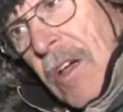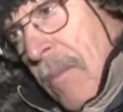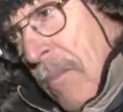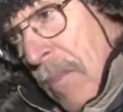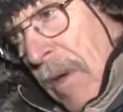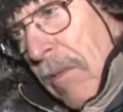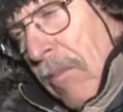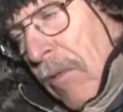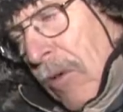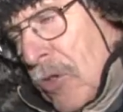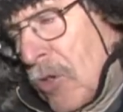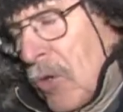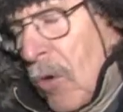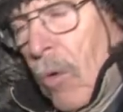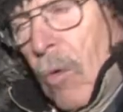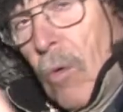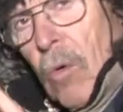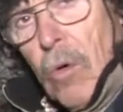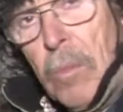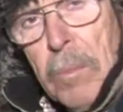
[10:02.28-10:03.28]
big rods
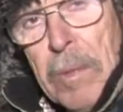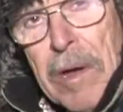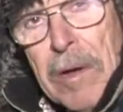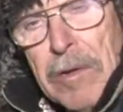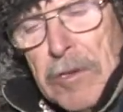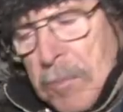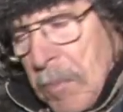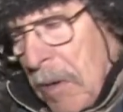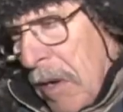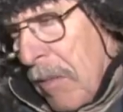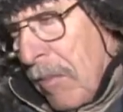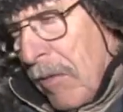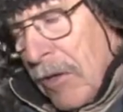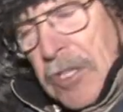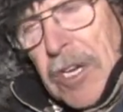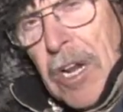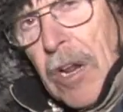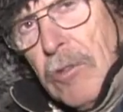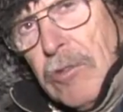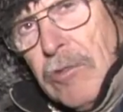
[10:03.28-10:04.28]
or a pair of spinning rods
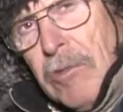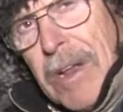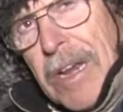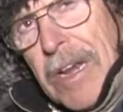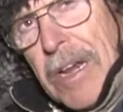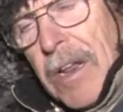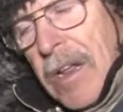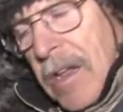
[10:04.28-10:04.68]
closer in